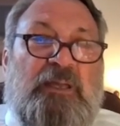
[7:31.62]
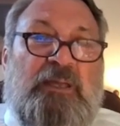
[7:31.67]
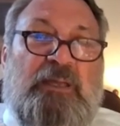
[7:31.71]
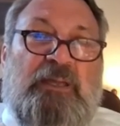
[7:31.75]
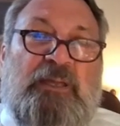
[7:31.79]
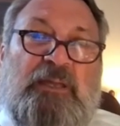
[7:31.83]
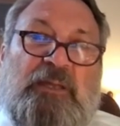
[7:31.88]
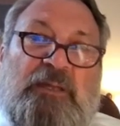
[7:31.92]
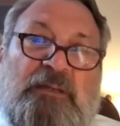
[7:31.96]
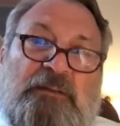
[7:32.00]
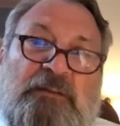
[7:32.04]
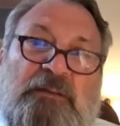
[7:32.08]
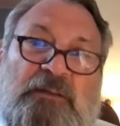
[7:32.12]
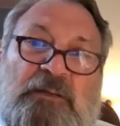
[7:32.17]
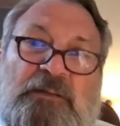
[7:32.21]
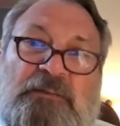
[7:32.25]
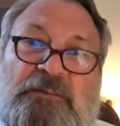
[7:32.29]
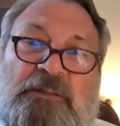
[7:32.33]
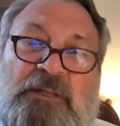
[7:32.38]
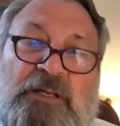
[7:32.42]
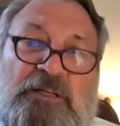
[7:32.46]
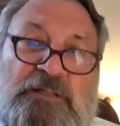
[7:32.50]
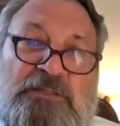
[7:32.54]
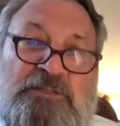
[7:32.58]
in
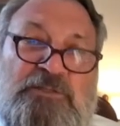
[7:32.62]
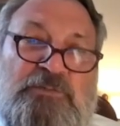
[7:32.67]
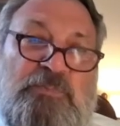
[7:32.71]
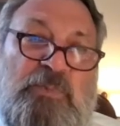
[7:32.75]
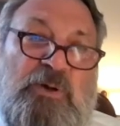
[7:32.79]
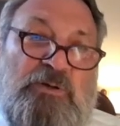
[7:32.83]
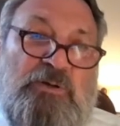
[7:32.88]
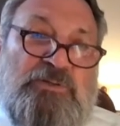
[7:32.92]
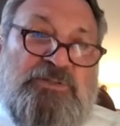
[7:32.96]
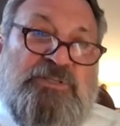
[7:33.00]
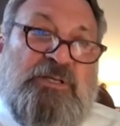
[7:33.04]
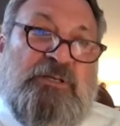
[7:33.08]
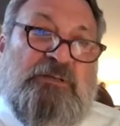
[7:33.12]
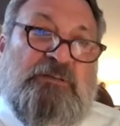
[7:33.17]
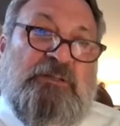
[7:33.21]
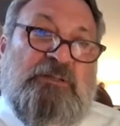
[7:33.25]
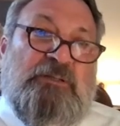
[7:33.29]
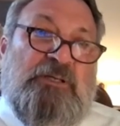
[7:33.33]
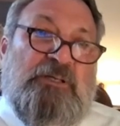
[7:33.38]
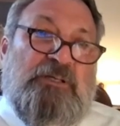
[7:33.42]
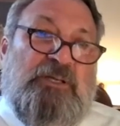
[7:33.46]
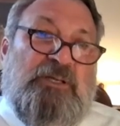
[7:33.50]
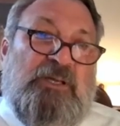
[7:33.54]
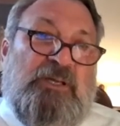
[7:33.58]
non-small cell
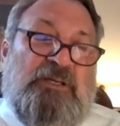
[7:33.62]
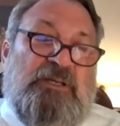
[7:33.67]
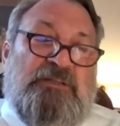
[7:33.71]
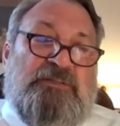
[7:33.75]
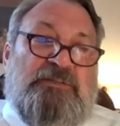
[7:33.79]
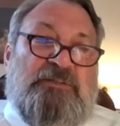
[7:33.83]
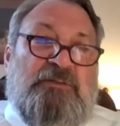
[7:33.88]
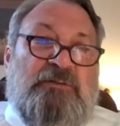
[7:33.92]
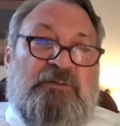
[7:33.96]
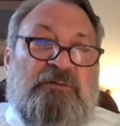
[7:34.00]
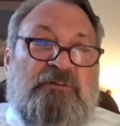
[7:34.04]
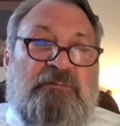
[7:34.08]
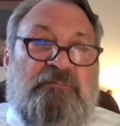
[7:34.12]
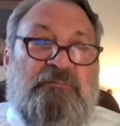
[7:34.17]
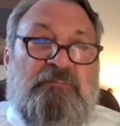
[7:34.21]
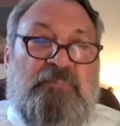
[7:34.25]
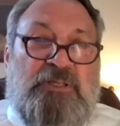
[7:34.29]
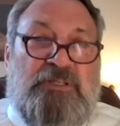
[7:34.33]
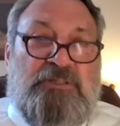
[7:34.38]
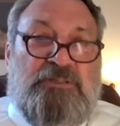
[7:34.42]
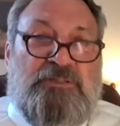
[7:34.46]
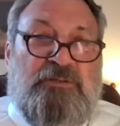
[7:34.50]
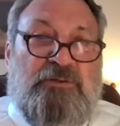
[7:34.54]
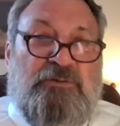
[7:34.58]
lung cancer,
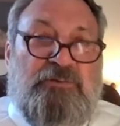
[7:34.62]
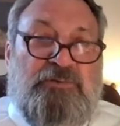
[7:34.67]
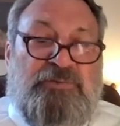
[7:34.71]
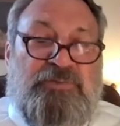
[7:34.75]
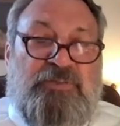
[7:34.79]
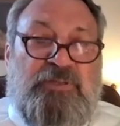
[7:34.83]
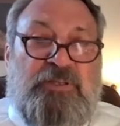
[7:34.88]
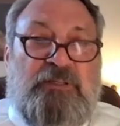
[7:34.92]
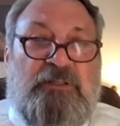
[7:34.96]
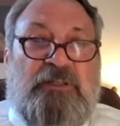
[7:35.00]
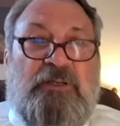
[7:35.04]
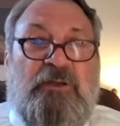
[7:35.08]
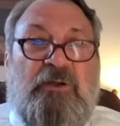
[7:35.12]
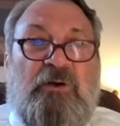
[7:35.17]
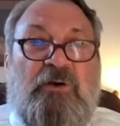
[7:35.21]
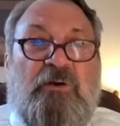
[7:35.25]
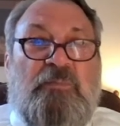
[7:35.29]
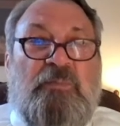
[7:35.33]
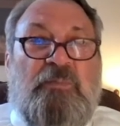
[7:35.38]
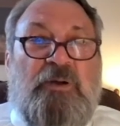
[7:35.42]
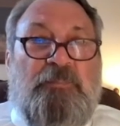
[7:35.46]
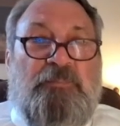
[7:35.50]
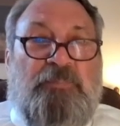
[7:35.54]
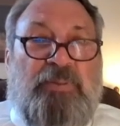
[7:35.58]

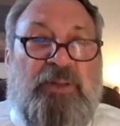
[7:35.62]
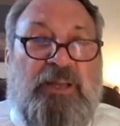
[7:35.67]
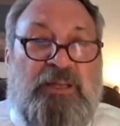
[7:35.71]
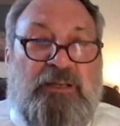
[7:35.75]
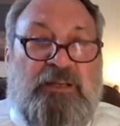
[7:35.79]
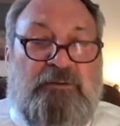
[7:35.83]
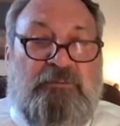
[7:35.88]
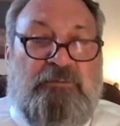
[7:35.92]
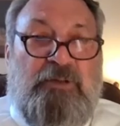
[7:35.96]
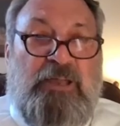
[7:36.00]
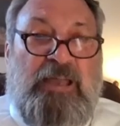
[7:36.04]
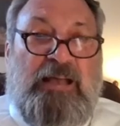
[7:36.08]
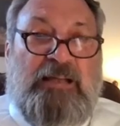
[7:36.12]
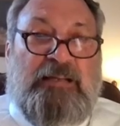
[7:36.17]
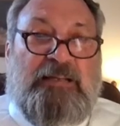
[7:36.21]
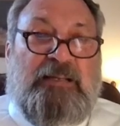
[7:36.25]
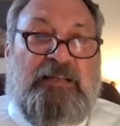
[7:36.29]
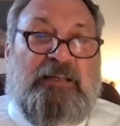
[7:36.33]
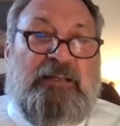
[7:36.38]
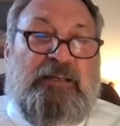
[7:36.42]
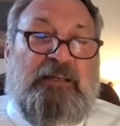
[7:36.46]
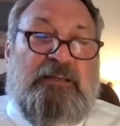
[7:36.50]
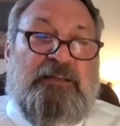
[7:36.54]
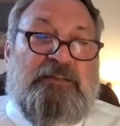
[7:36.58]
mesothelioma,
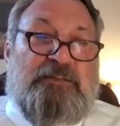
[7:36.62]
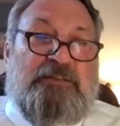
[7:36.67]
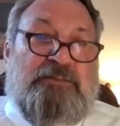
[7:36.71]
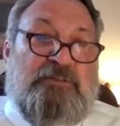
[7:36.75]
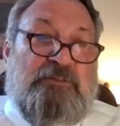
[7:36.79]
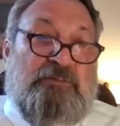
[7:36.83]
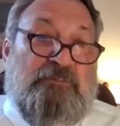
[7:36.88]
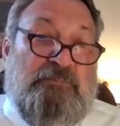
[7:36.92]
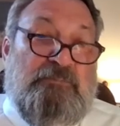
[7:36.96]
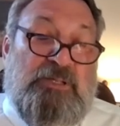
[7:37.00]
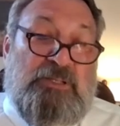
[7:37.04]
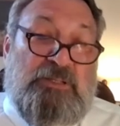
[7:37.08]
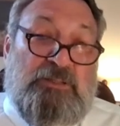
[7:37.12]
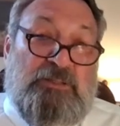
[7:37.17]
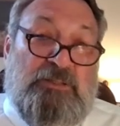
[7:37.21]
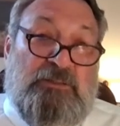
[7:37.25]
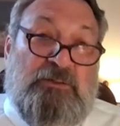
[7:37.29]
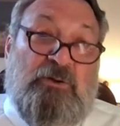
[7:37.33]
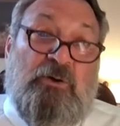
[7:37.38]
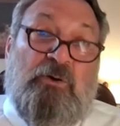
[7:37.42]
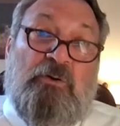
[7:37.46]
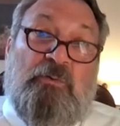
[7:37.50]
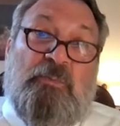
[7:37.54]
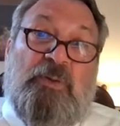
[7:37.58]
pancreatic cancer,
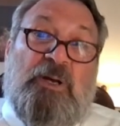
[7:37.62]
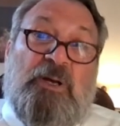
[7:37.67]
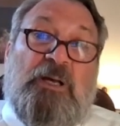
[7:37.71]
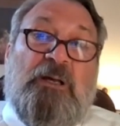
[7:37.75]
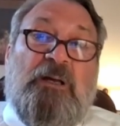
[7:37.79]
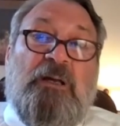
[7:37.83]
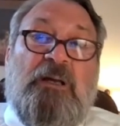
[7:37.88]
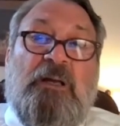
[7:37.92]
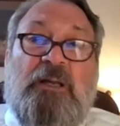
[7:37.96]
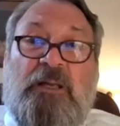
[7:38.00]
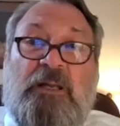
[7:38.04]
melanoma,